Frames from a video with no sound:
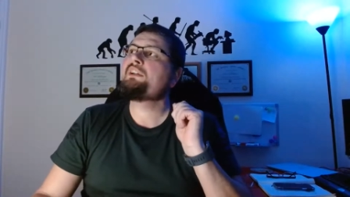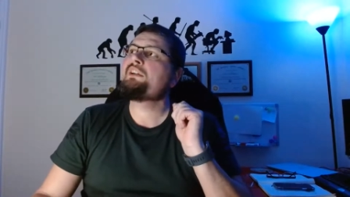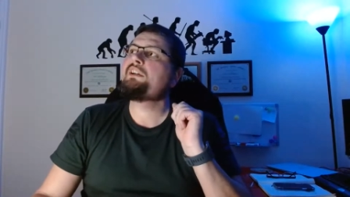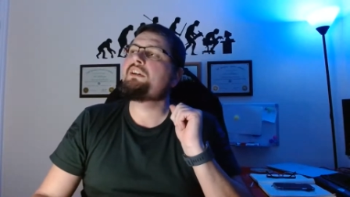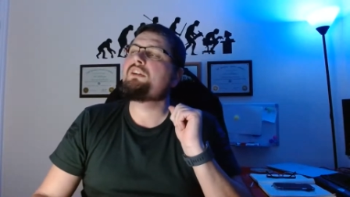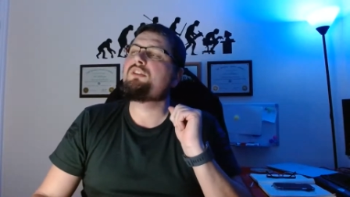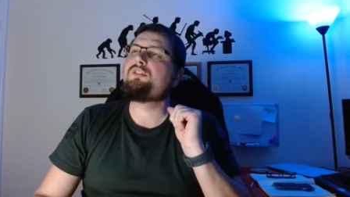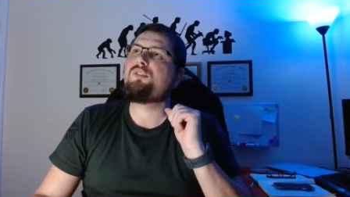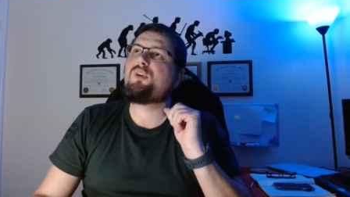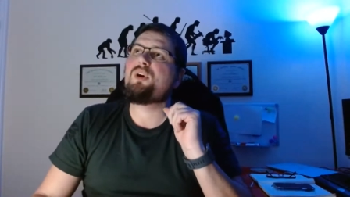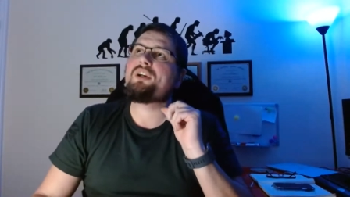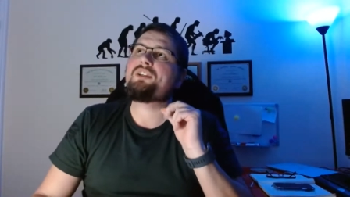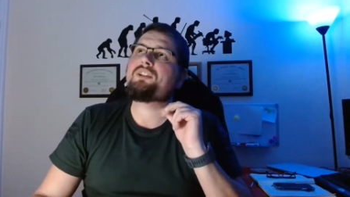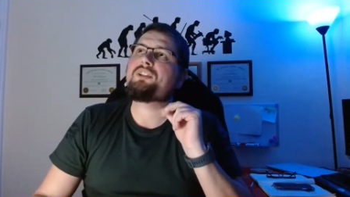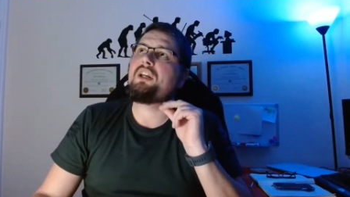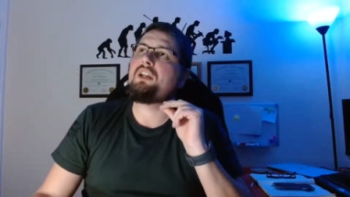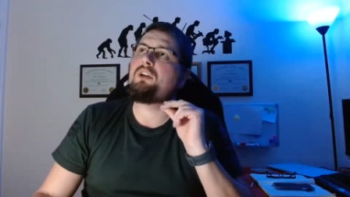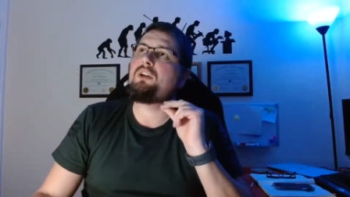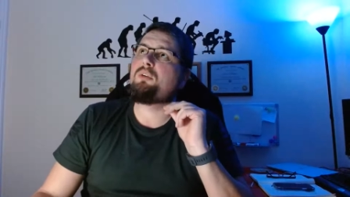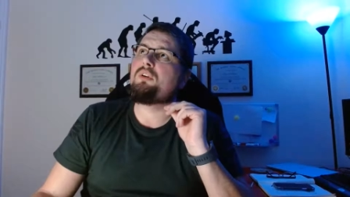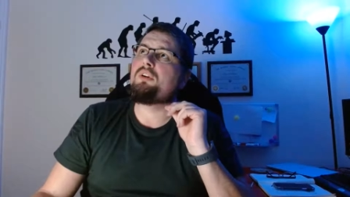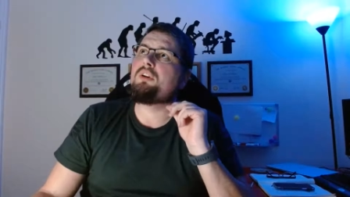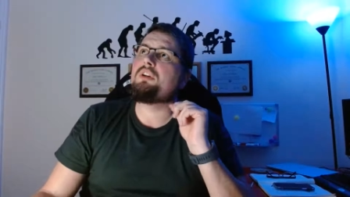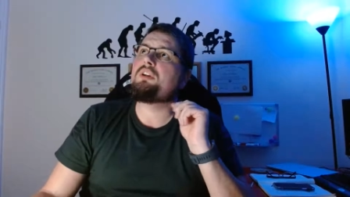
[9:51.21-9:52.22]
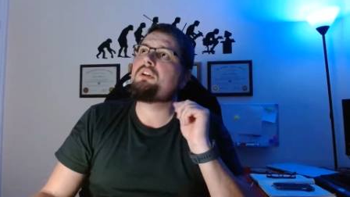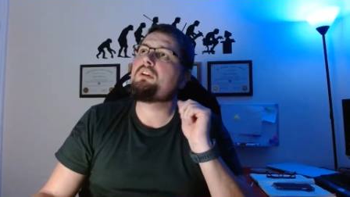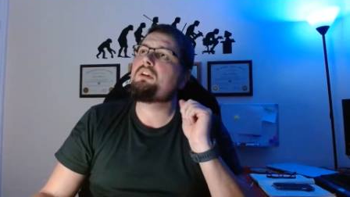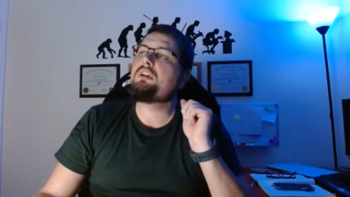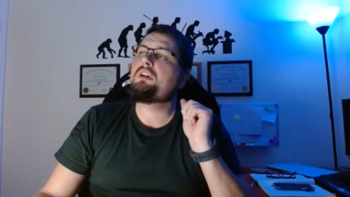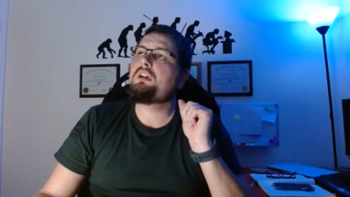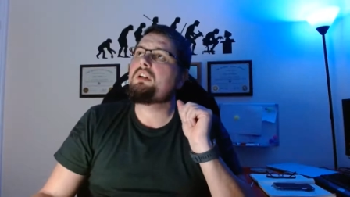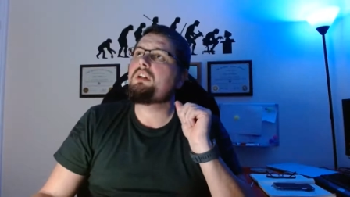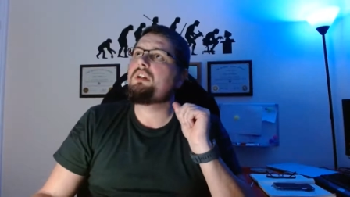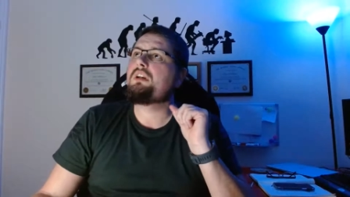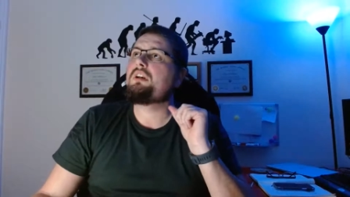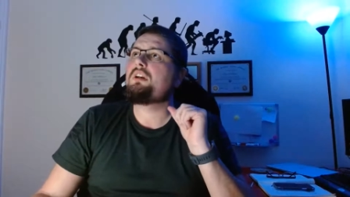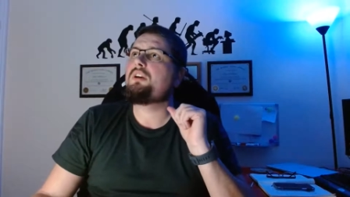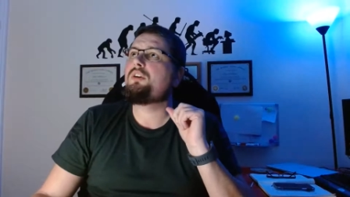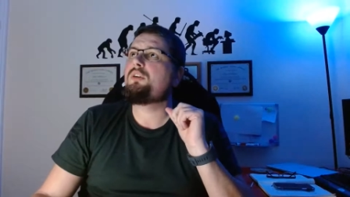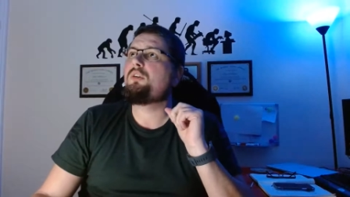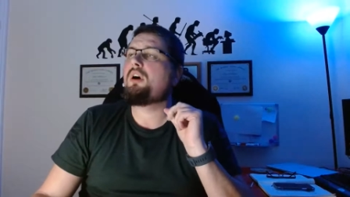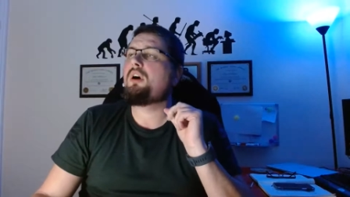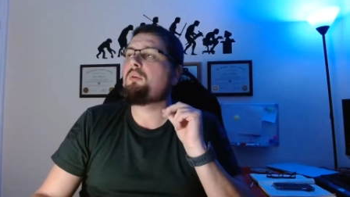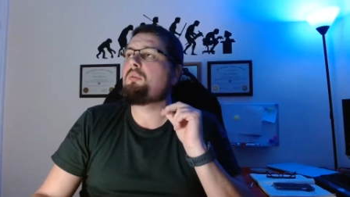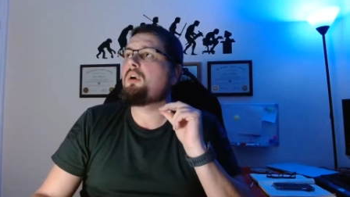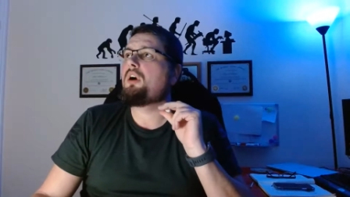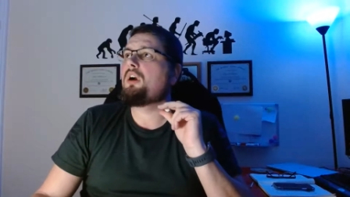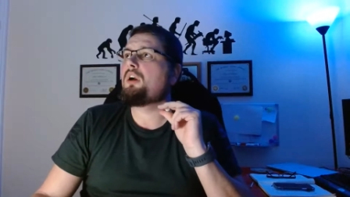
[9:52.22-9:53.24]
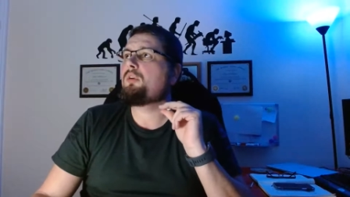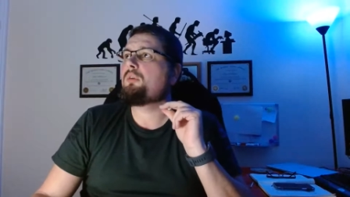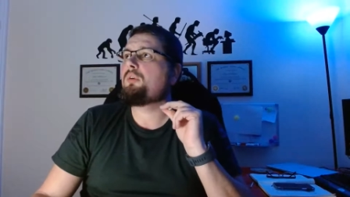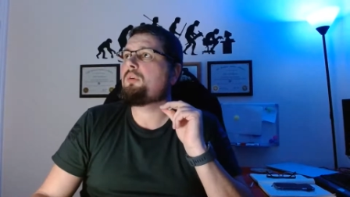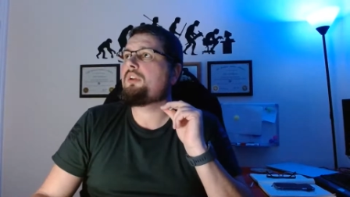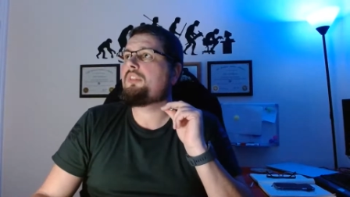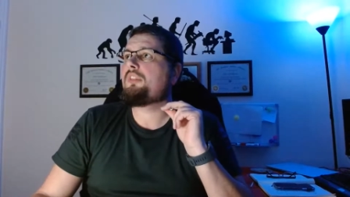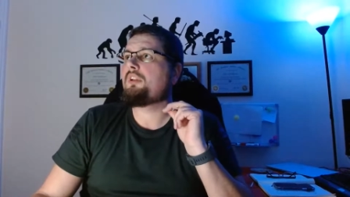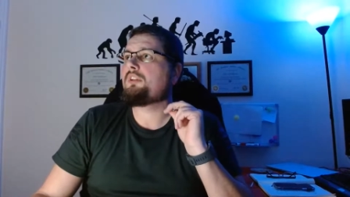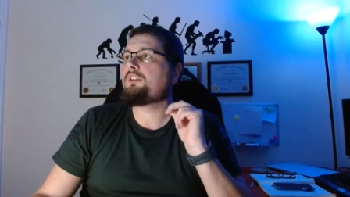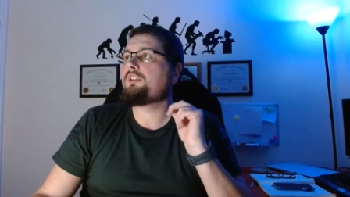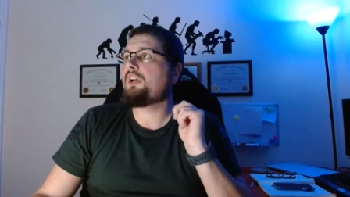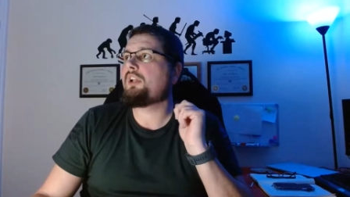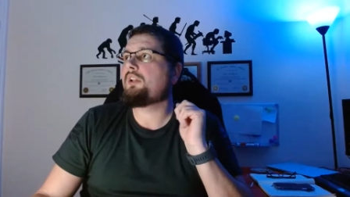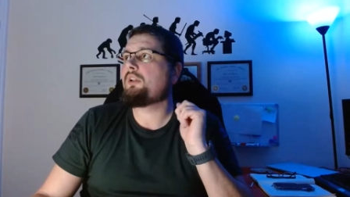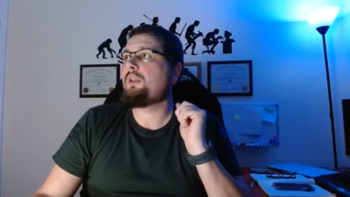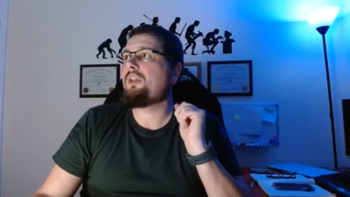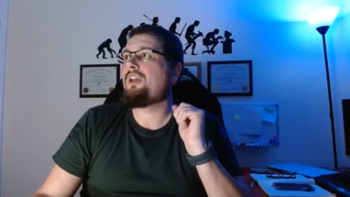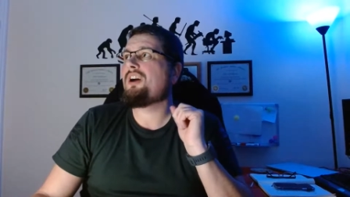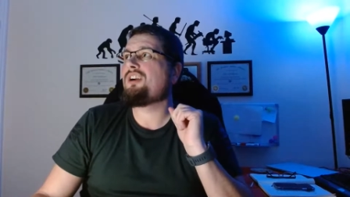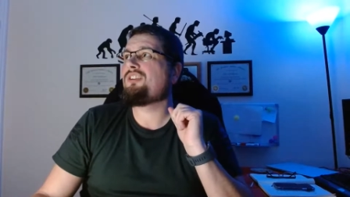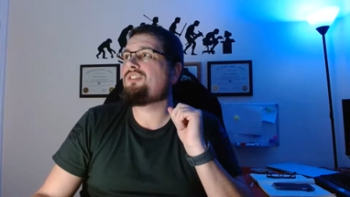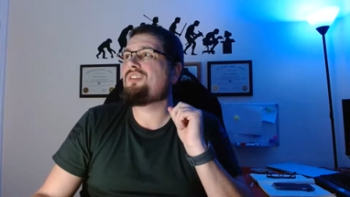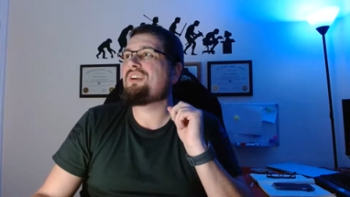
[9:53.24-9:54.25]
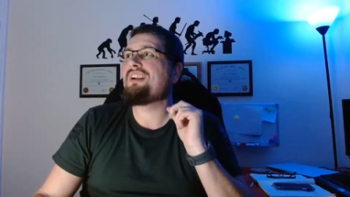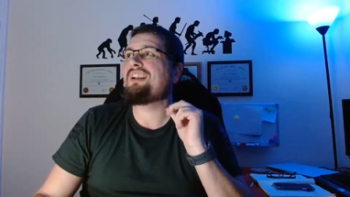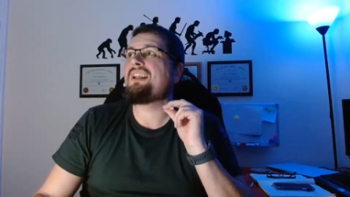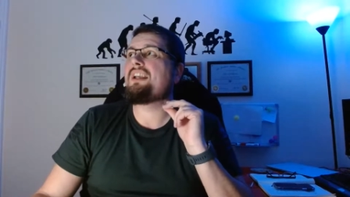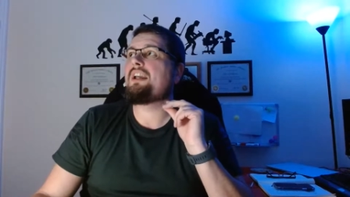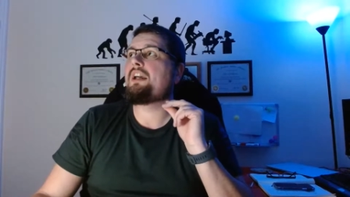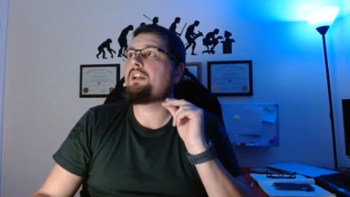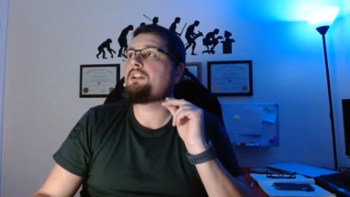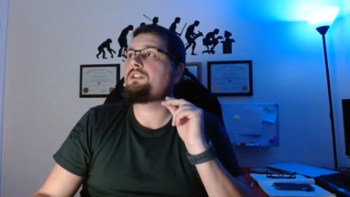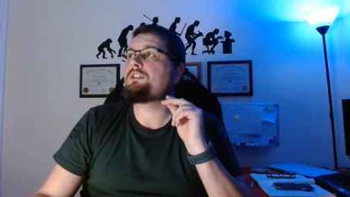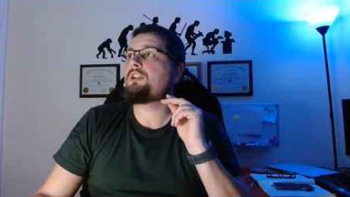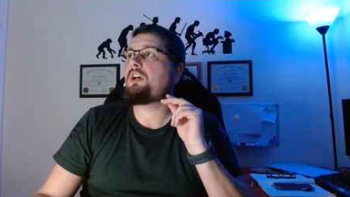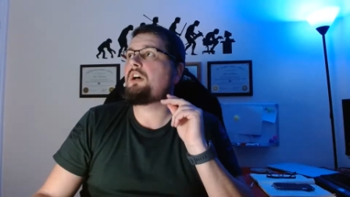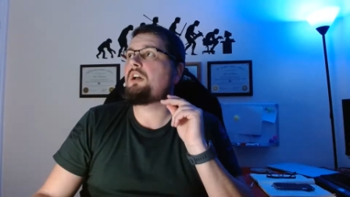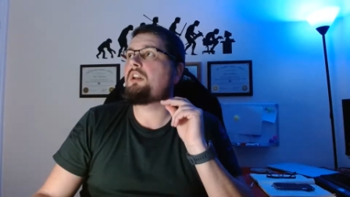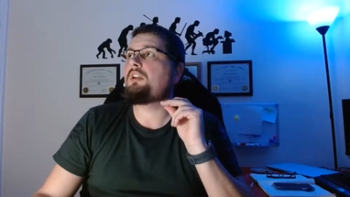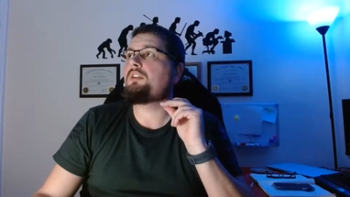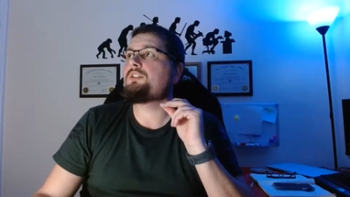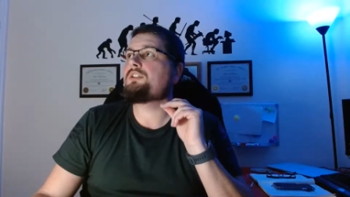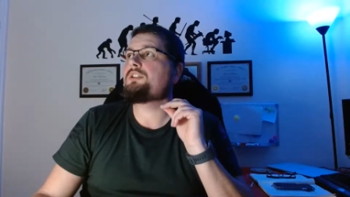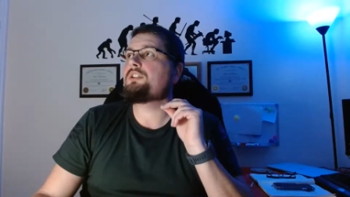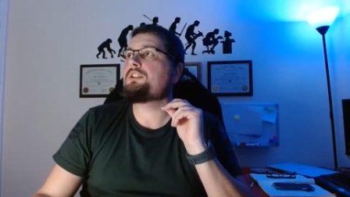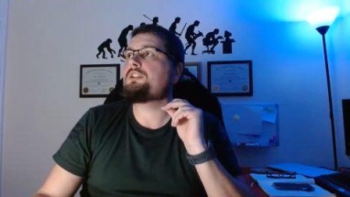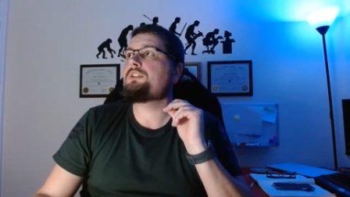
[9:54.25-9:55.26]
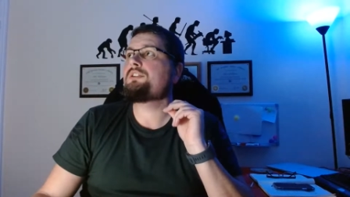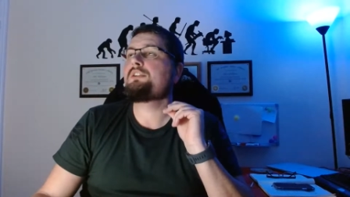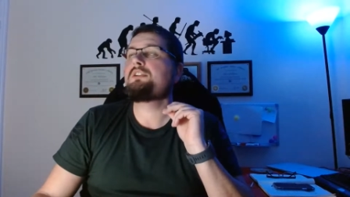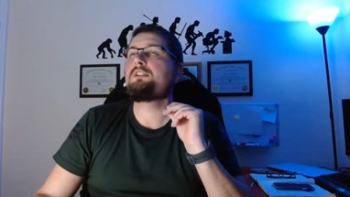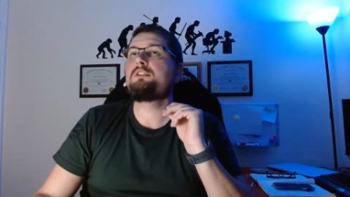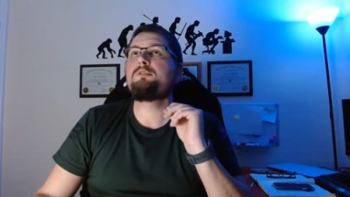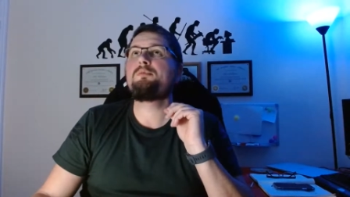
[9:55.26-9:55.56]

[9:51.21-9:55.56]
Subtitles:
And if you ask anyone who I work with, they'll tell you that I really hate silences,